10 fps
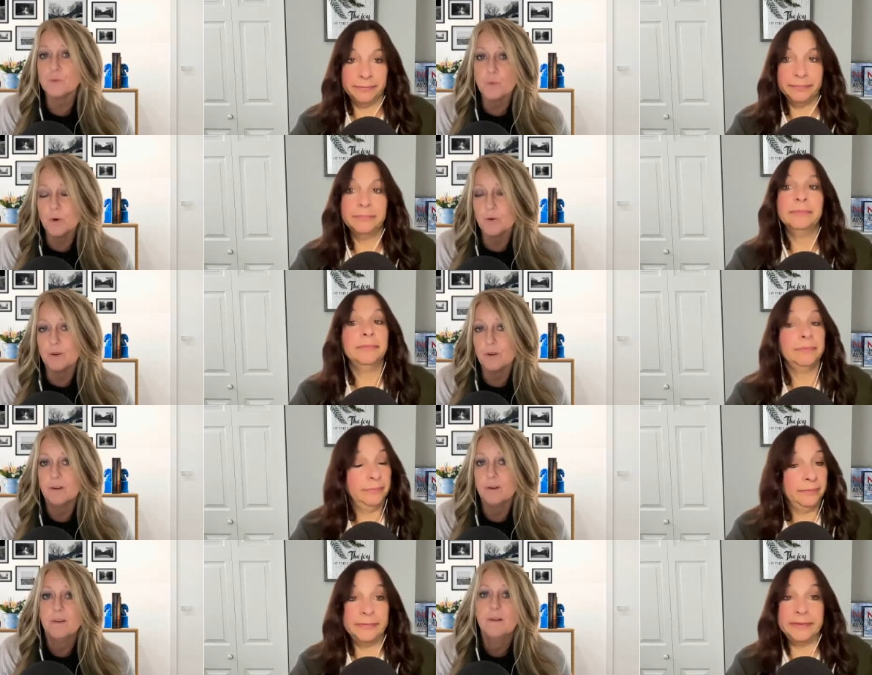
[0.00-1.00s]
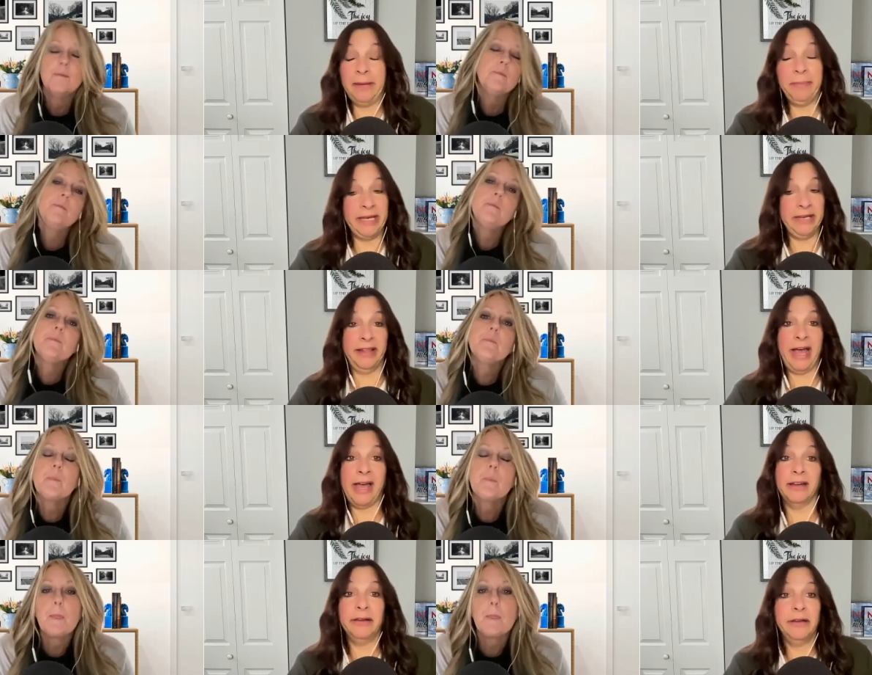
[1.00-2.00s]
Speaker 1: word. Amen to
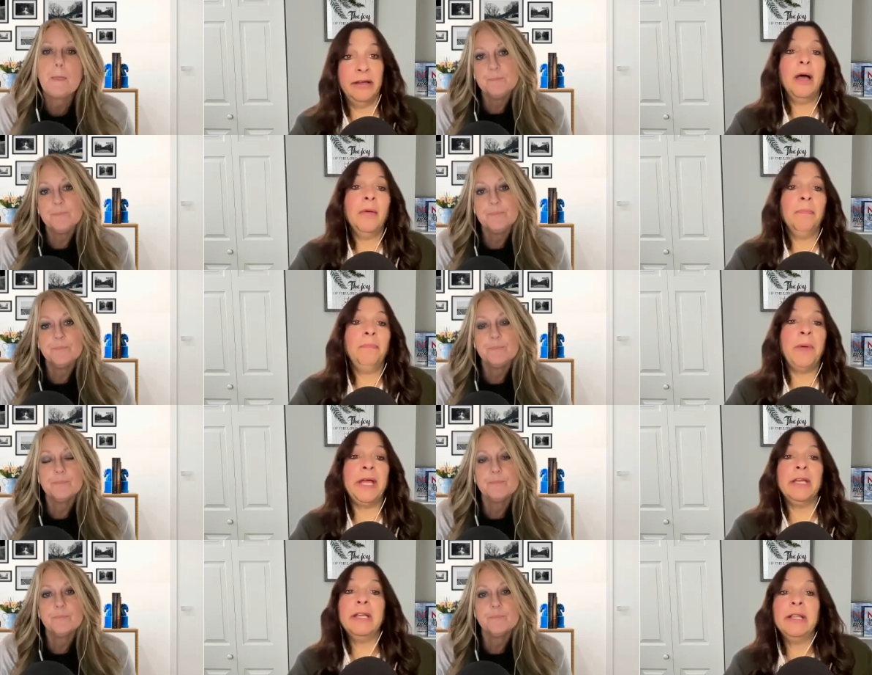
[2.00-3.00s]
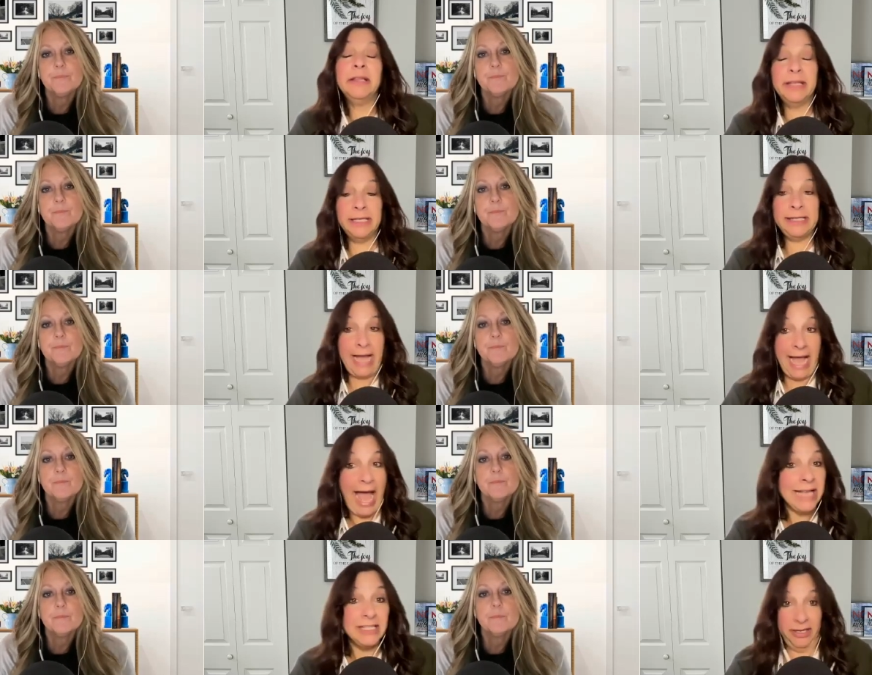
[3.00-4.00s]
that. But this
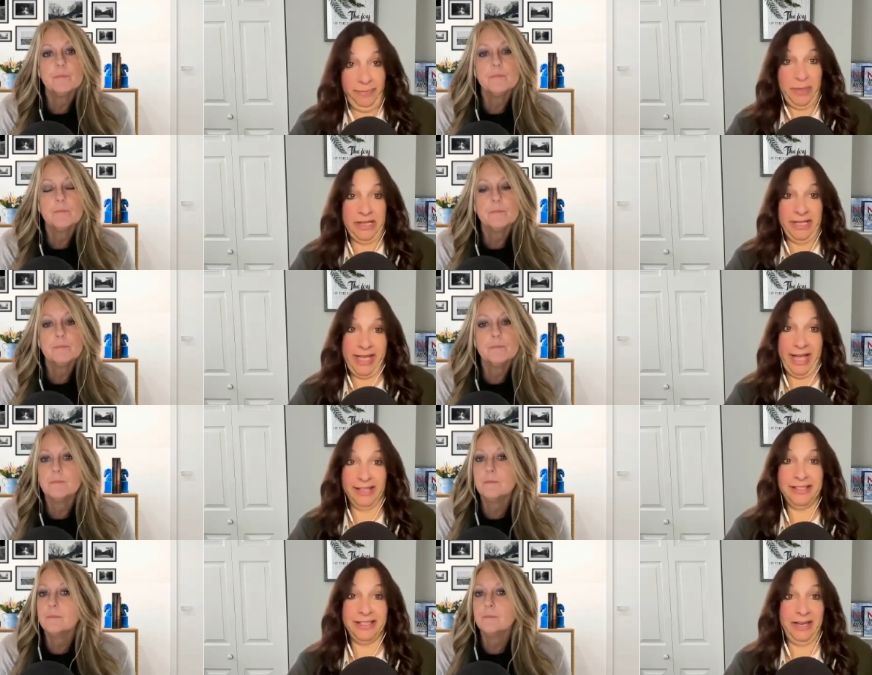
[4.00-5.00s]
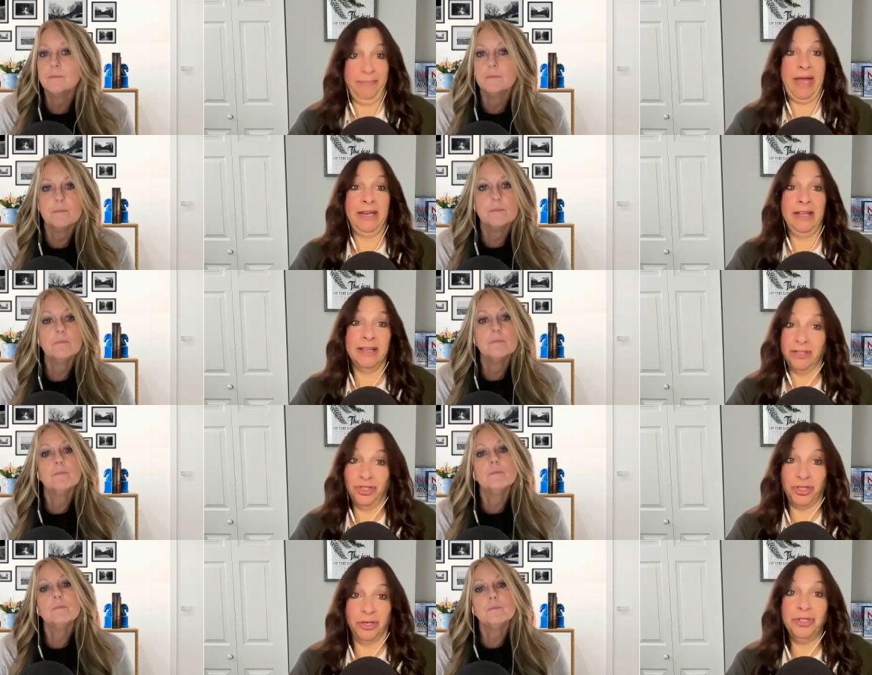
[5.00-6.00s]
hasn't been the case in many in the
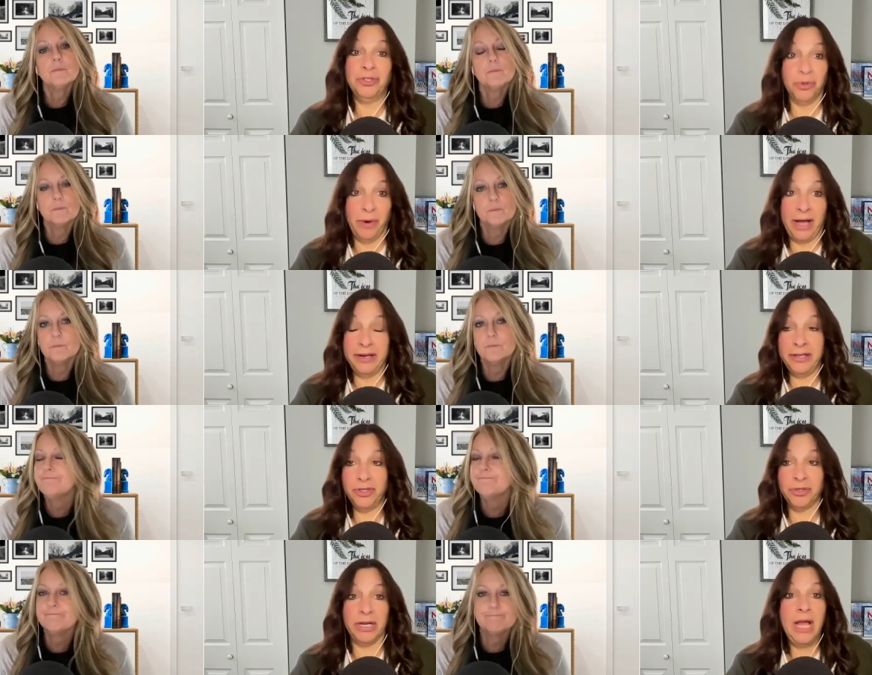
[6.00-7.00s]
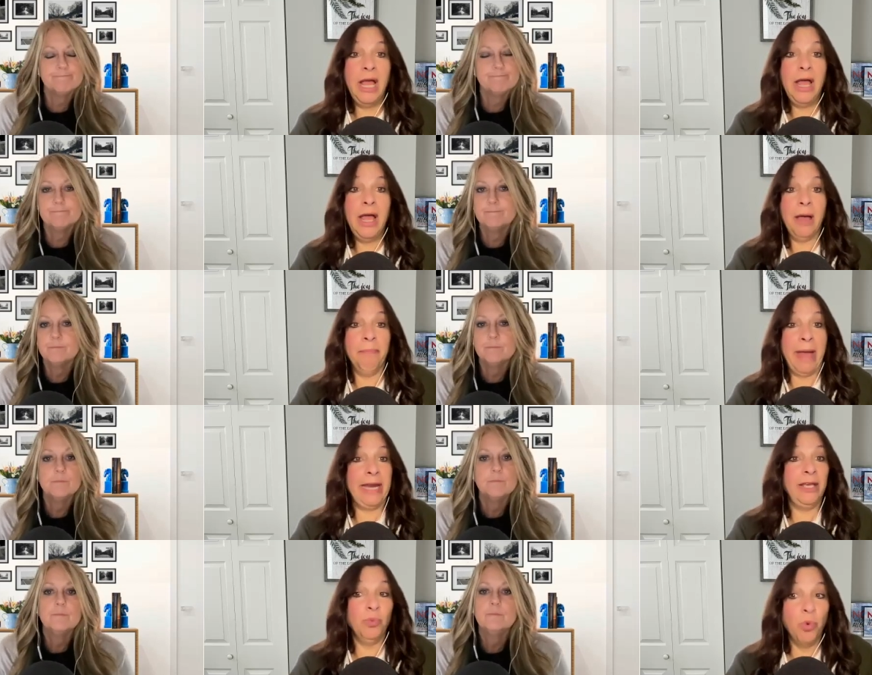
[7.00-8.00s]
church throughout history.
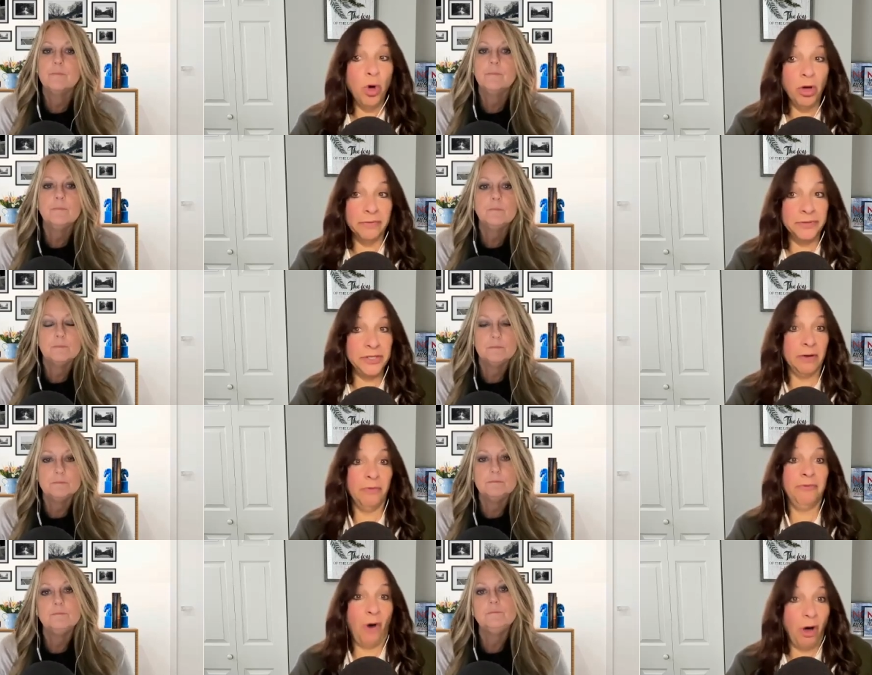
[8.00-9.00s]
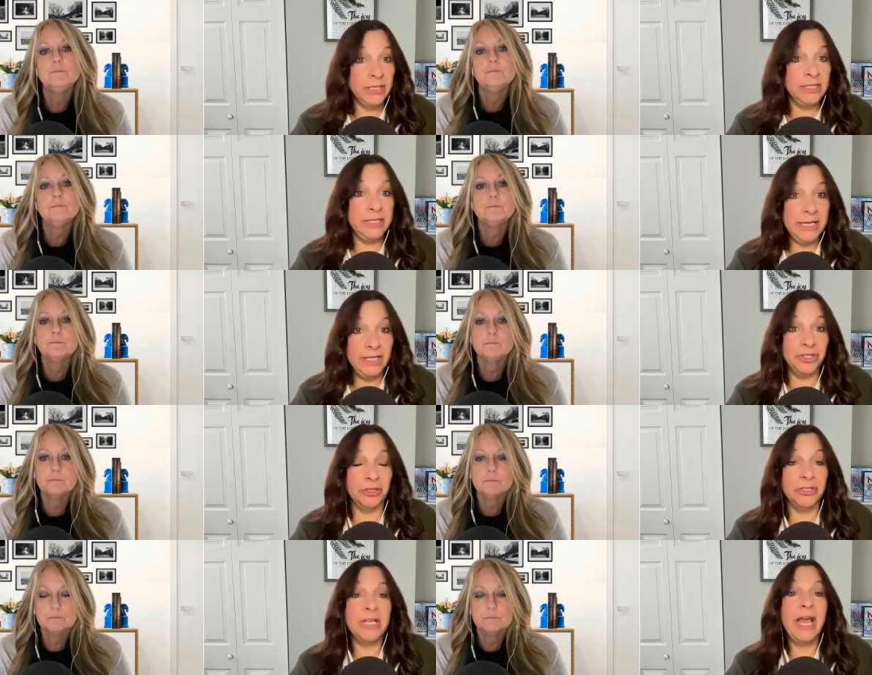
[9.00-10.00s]
Many wolves, false
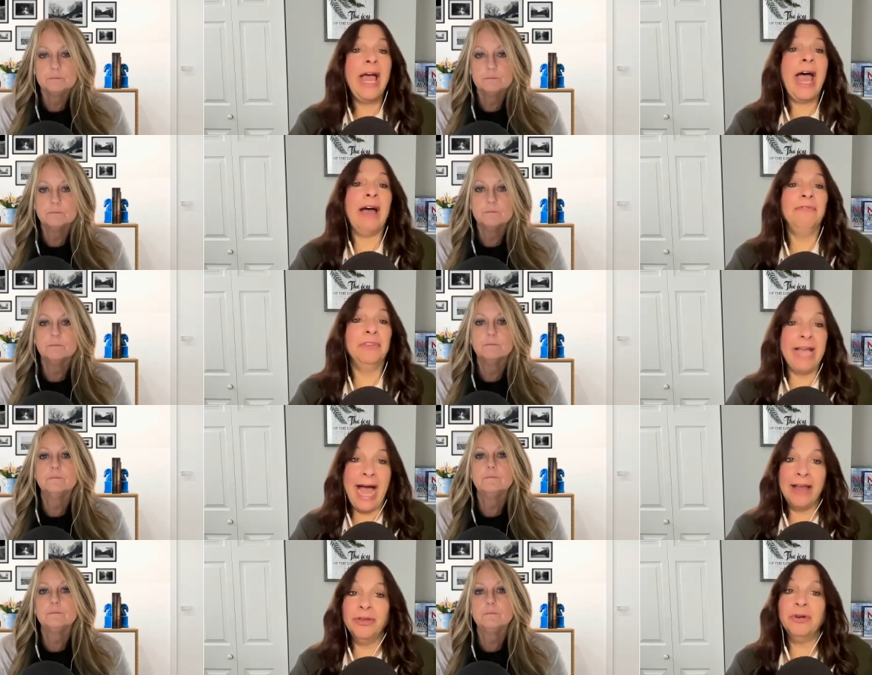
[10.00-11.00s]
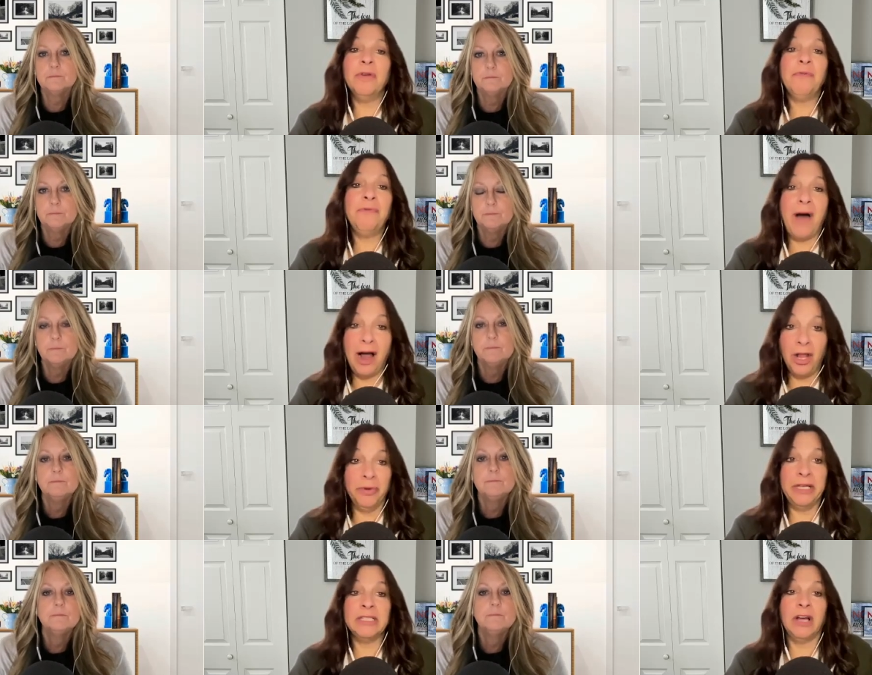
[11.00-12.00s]
teachers, have gathered
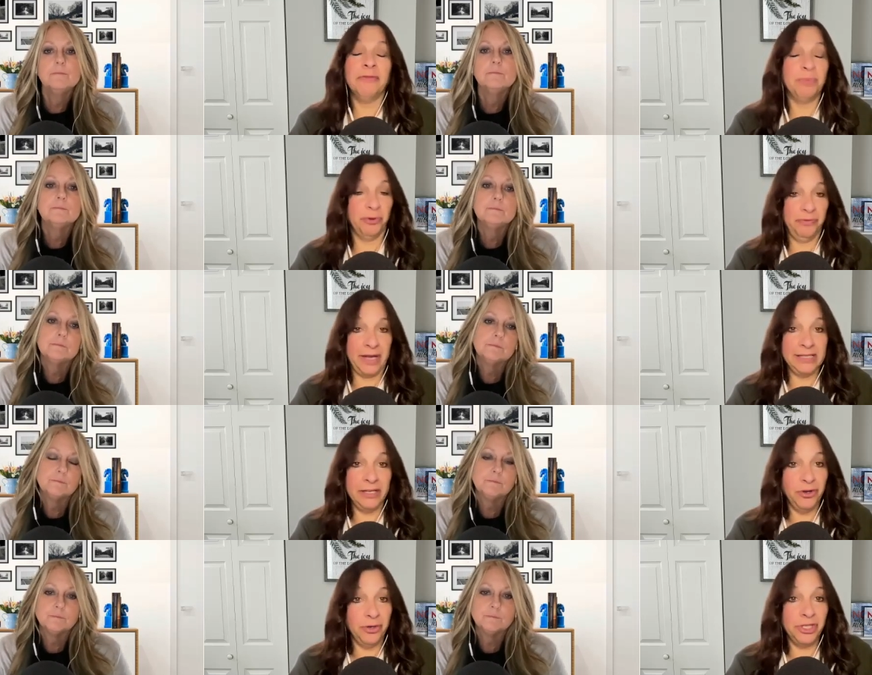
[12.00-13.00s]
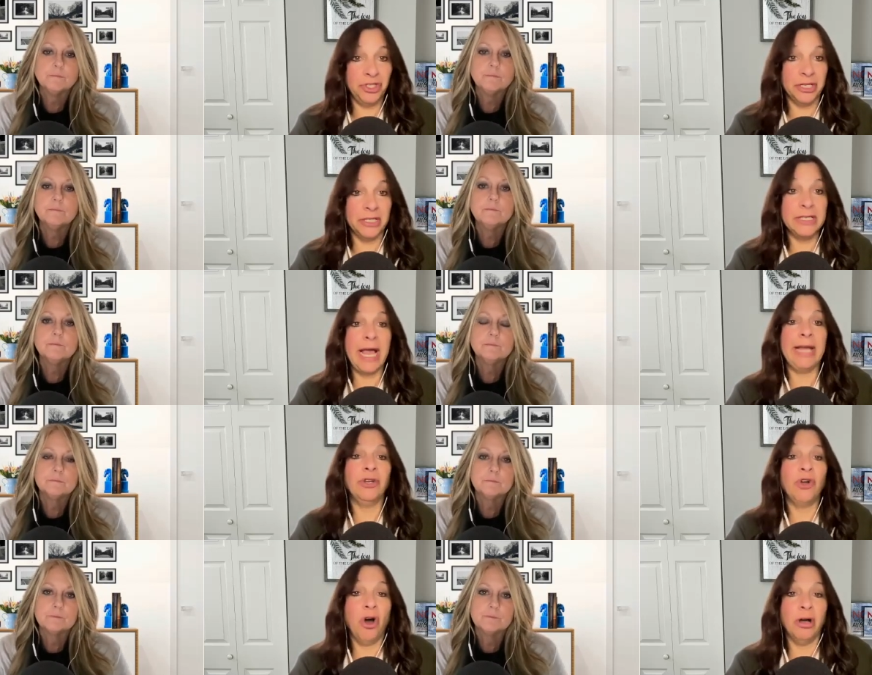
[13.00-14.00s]
followings of professing Christians
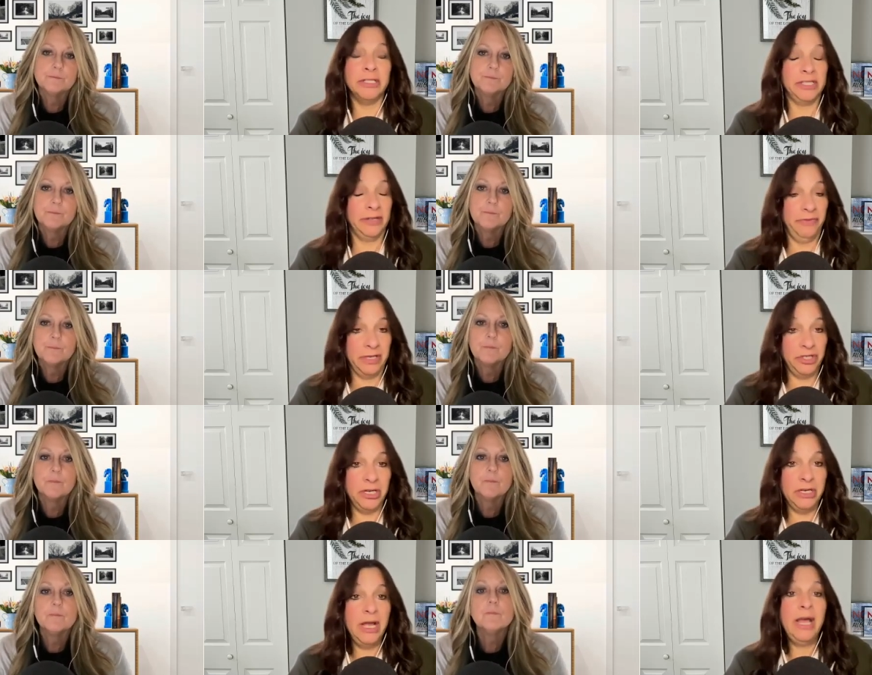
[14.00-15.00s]
and caused division